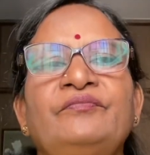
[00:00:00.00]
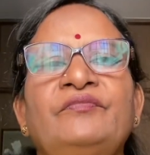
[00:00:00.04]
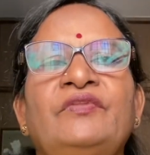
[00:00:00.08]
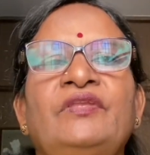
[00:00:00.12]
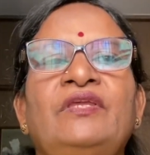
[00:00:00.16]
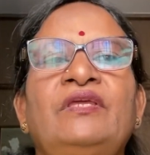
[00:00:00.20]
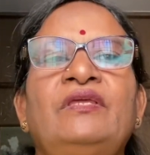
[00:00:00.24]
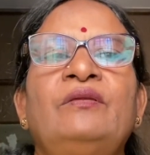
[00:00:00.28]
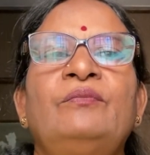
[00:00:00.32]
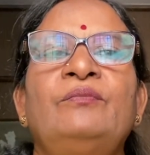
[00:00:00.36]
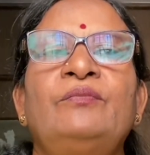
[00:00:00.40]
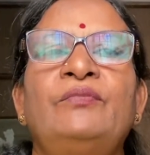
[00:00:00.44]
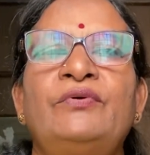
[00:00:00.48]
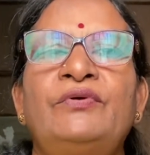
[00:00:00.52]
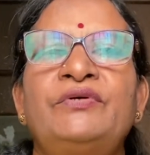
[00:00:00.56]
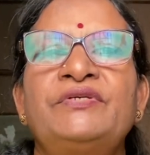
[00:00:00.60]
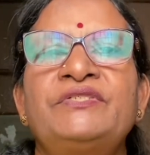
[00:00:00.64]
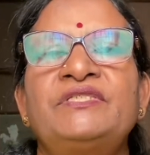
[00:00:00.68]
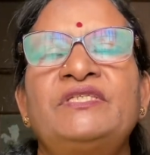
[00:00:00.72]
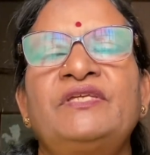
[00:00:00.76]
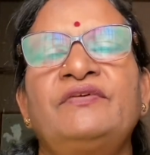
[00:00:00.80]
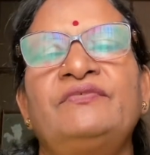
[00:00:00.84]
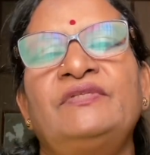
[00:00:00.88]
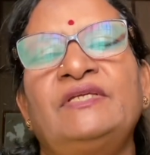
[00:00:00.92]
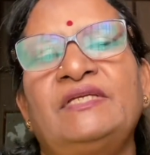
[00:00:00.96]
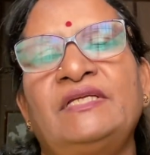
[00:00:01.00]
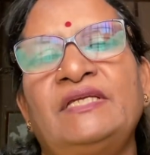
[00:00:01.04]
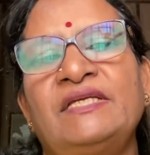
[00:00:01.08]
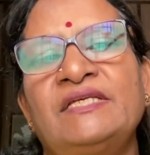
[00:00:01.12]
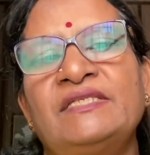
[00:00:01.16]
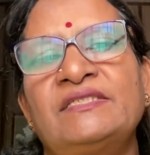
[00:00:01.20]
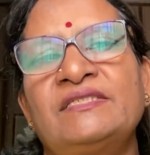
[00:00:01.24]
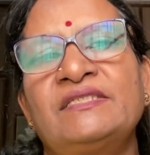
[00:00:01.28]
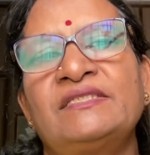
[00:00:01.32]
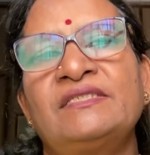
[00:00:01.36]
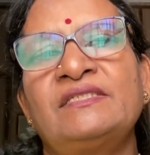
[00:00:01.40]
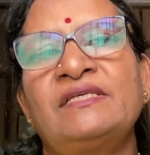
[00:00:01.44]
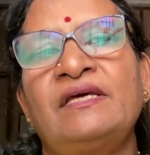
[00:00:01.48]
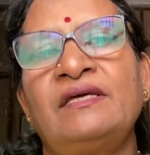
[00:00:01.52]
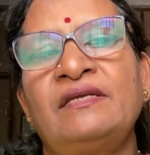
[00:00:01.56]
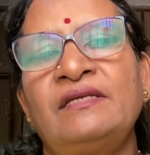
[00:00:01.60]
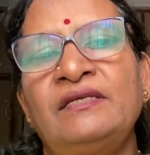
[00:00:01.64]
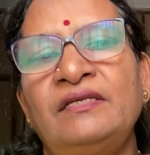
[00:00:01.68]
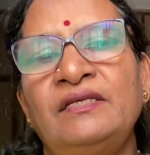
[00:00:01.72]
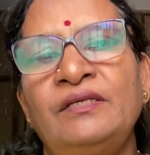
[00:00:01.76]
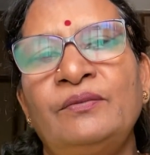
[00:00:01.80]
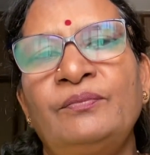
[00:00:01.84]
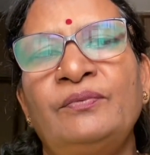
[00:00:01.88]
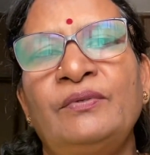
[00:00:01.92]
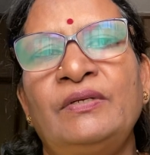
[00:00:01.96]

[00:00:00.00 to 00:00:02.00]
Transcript: In most of the cases, RNA